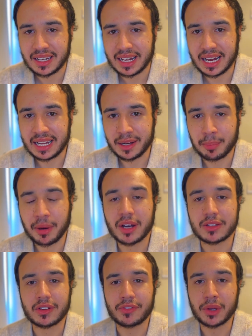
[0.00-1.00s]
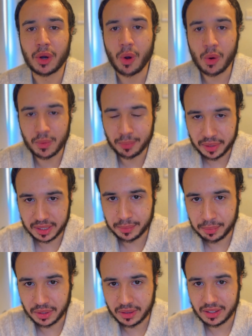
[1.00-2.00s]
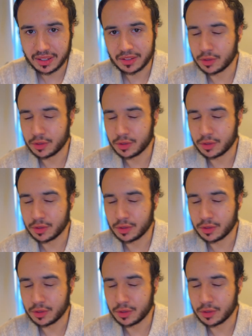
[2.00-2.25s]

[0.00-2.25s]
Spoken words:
and a part of your own people.